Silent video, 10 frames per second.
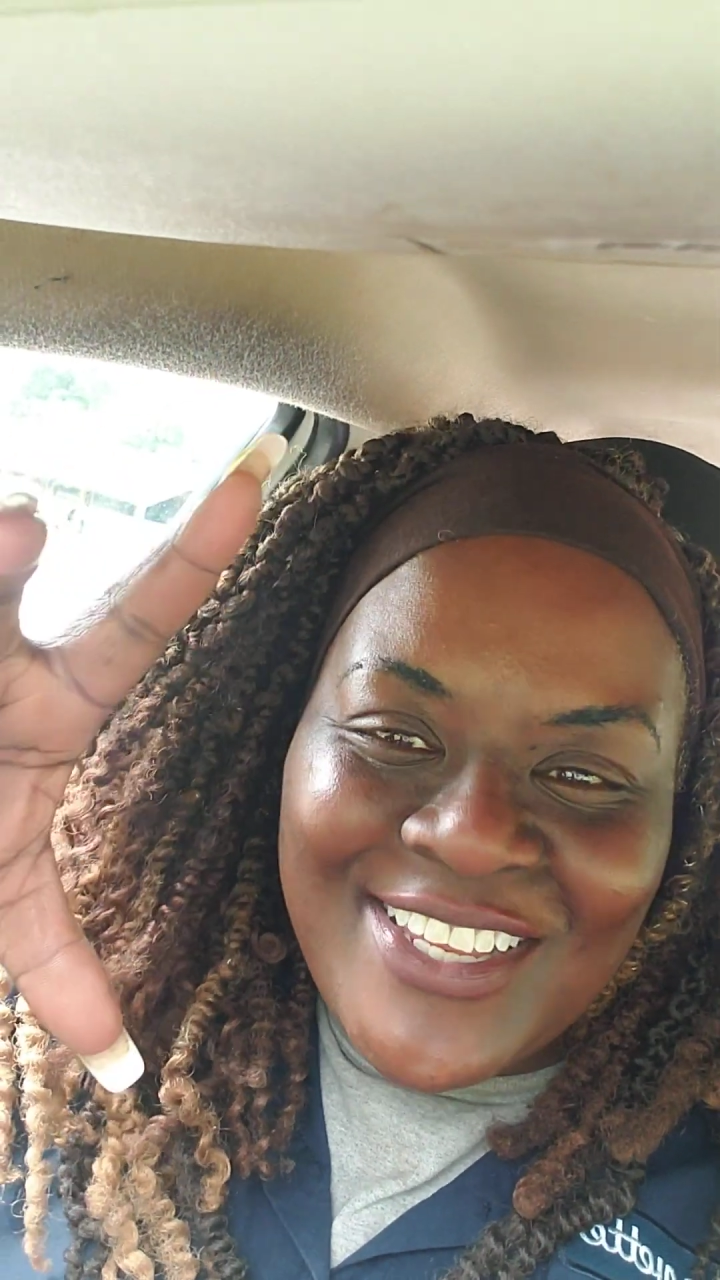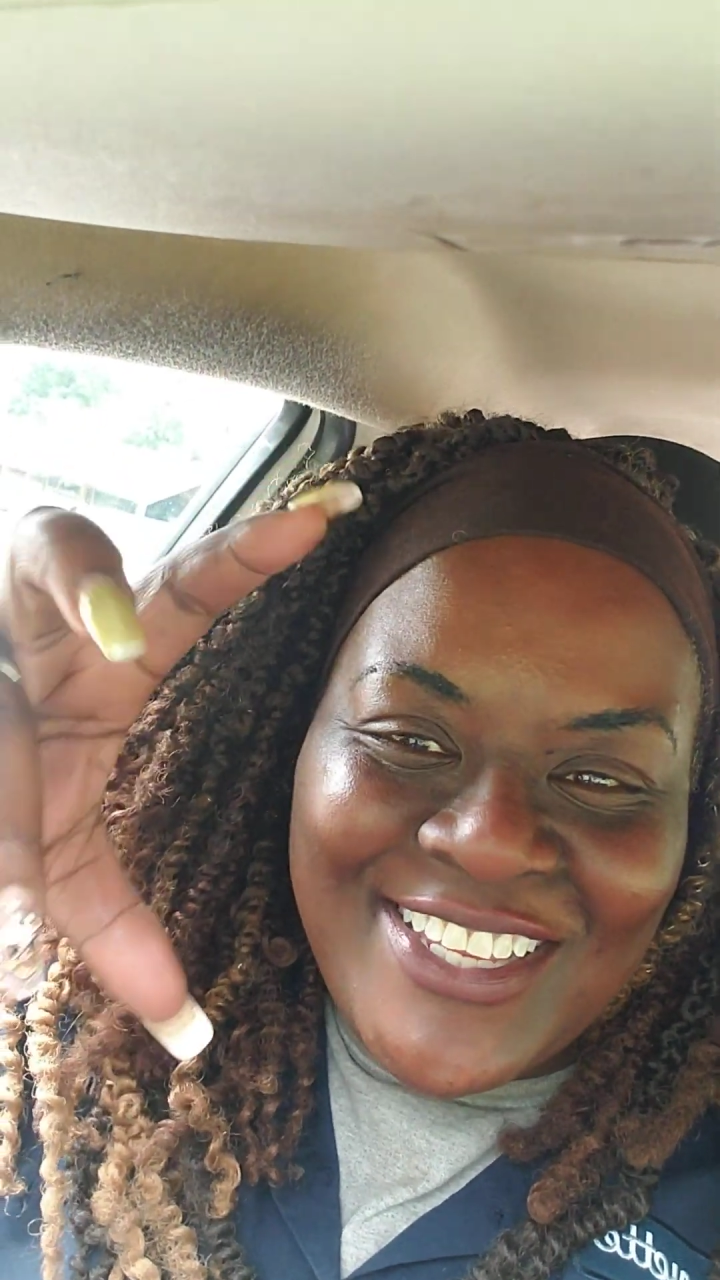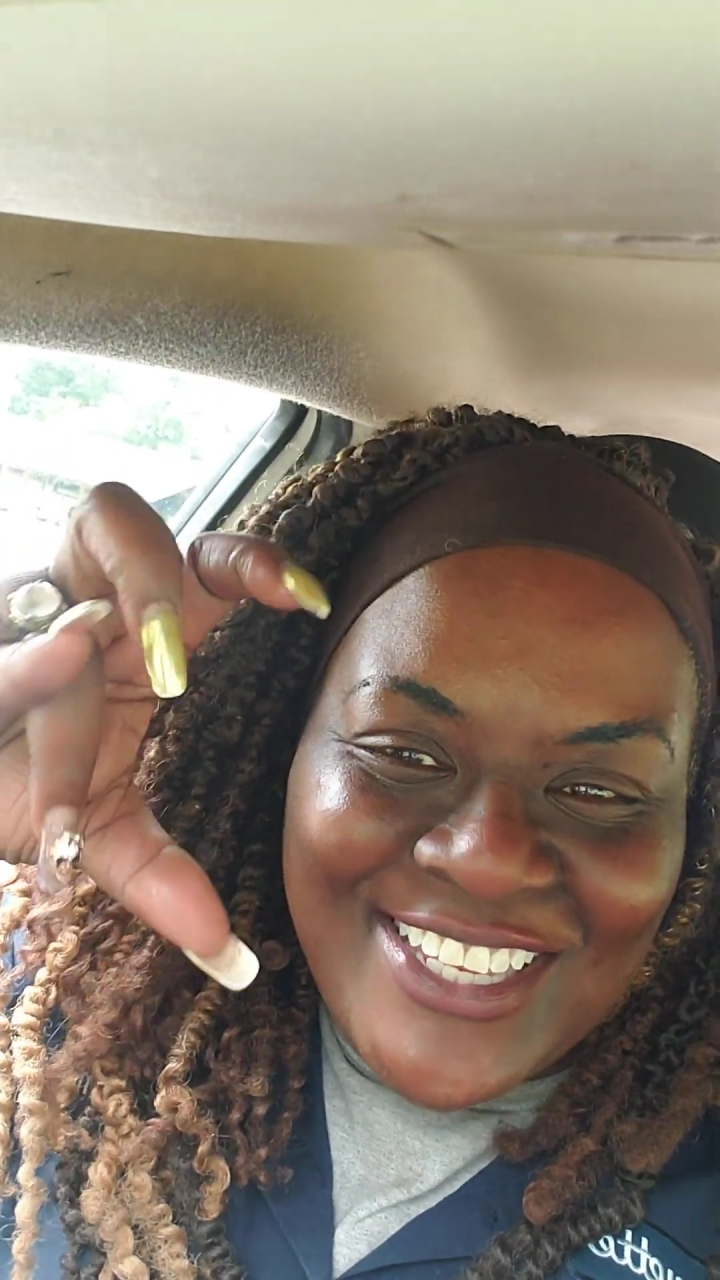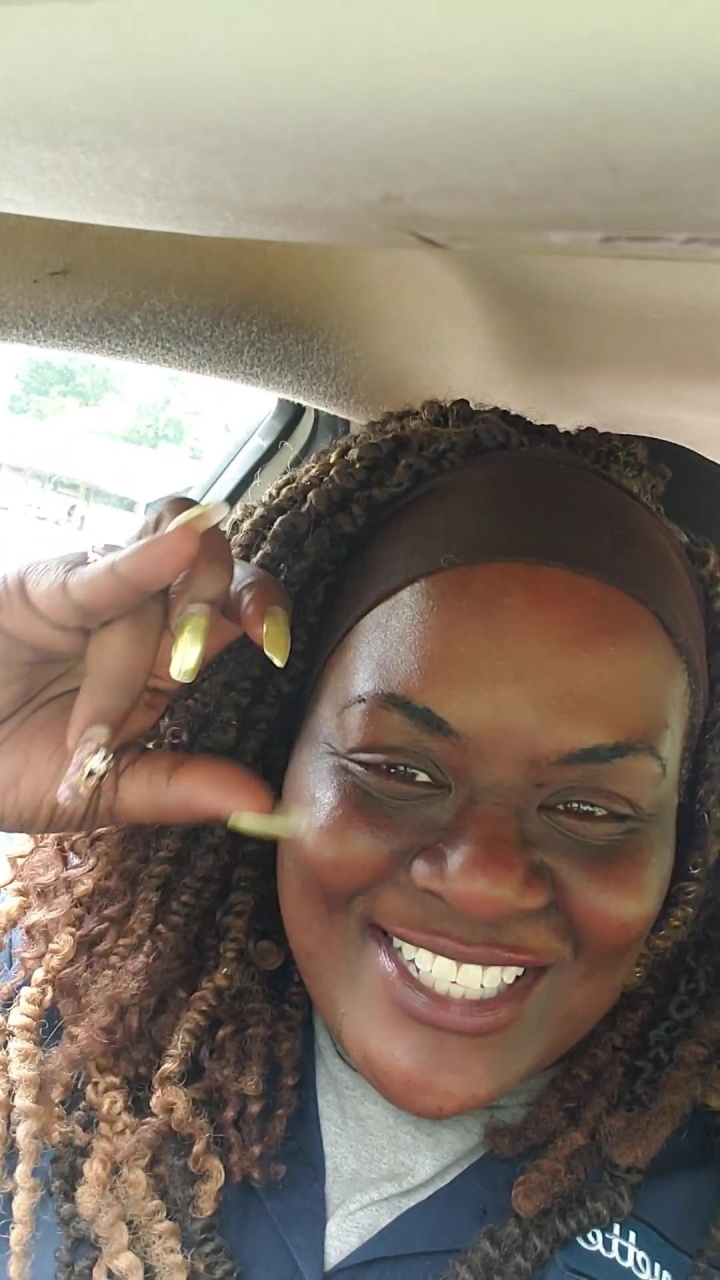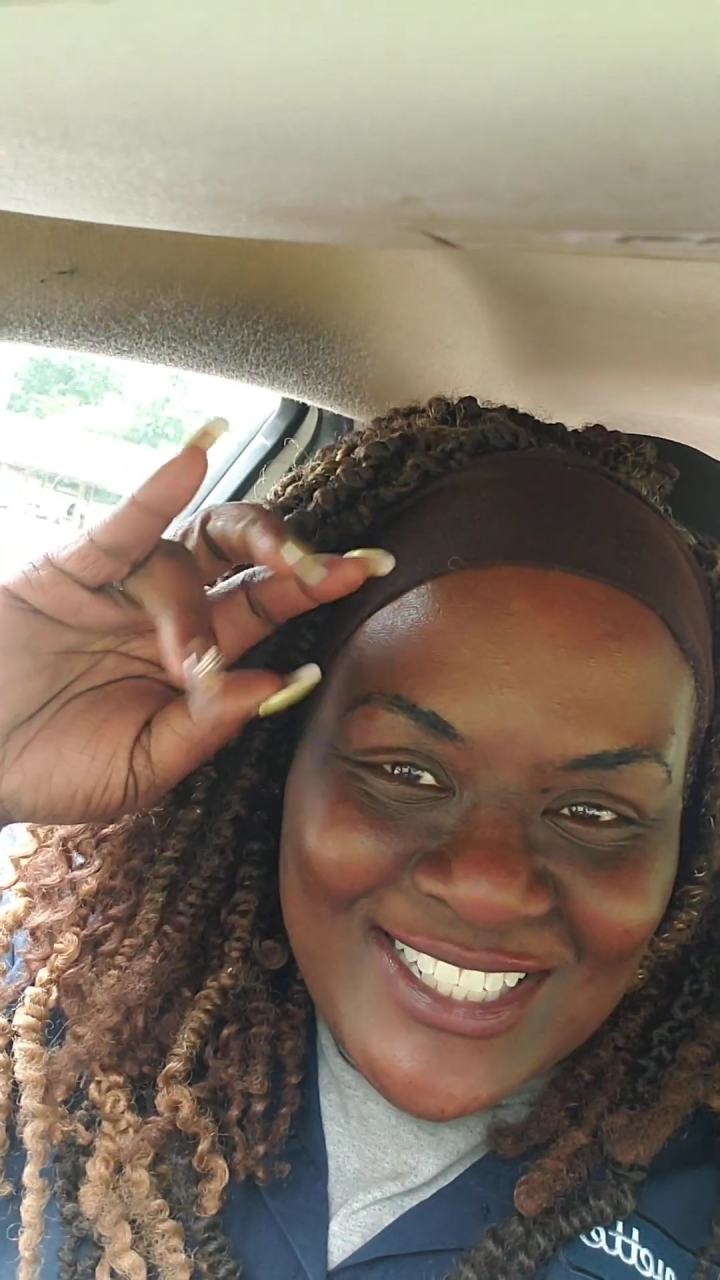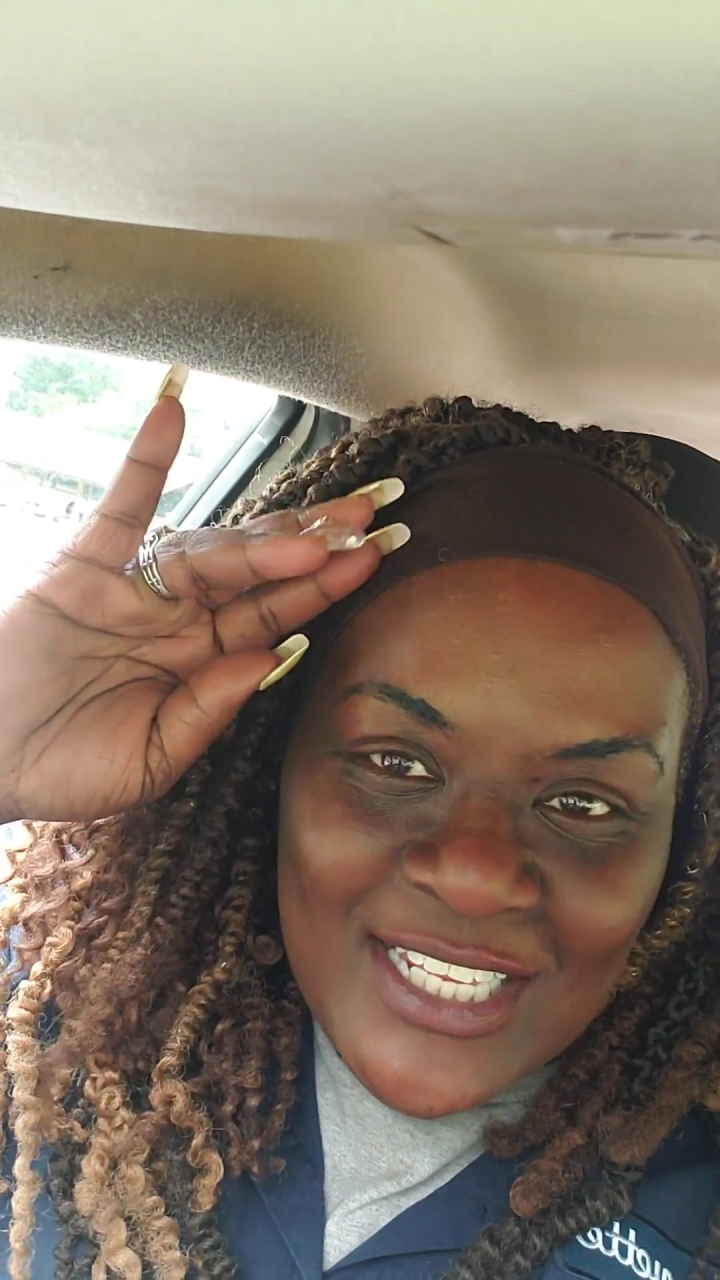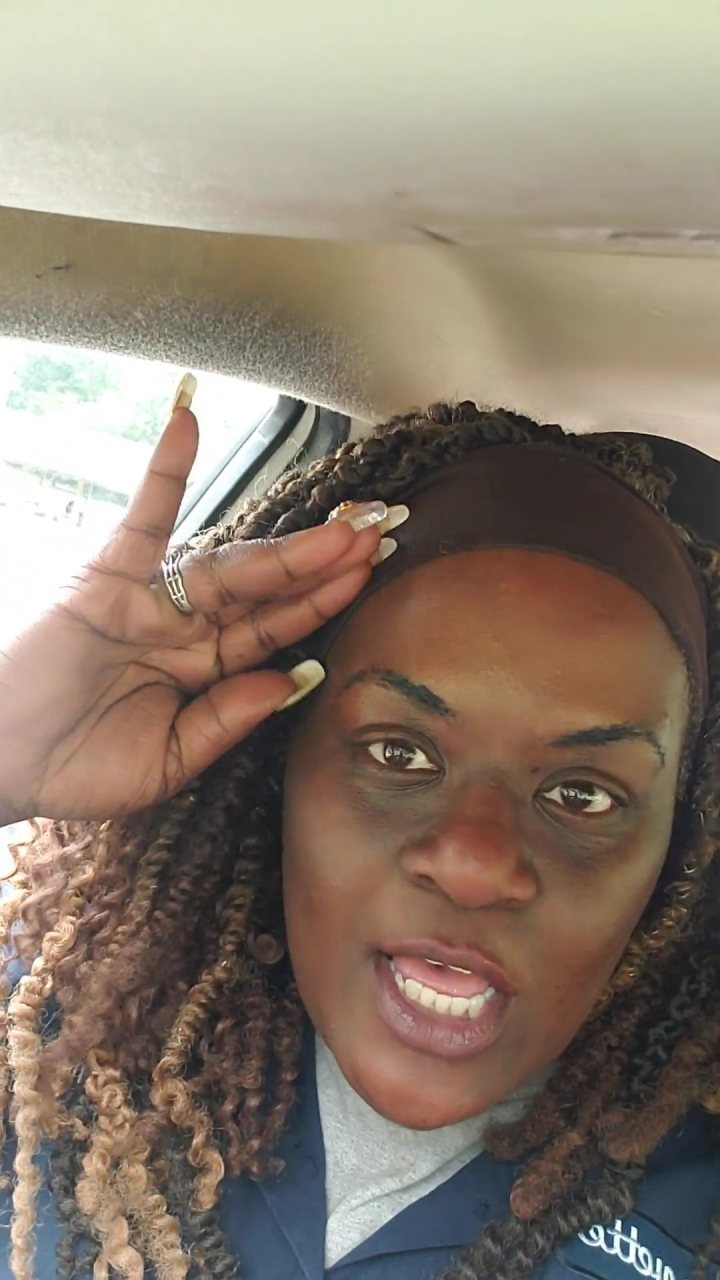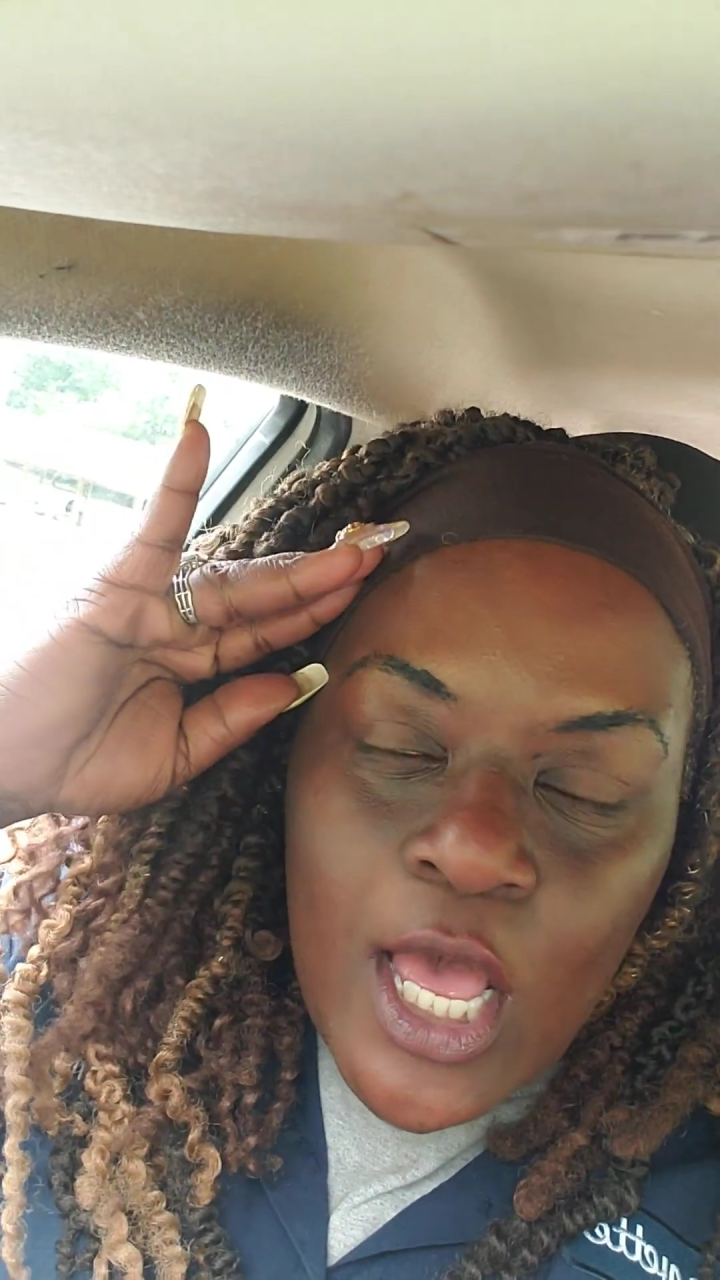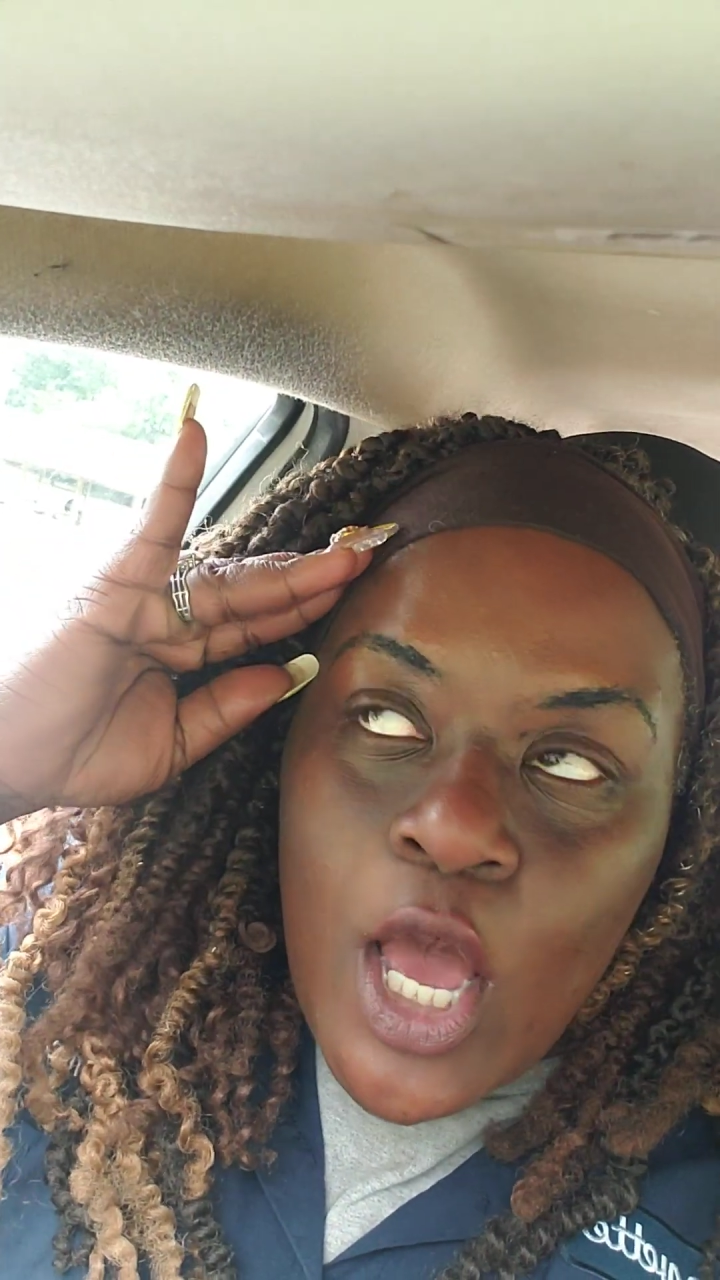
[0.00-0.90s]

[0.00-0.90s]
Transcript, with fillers: Lee, yes,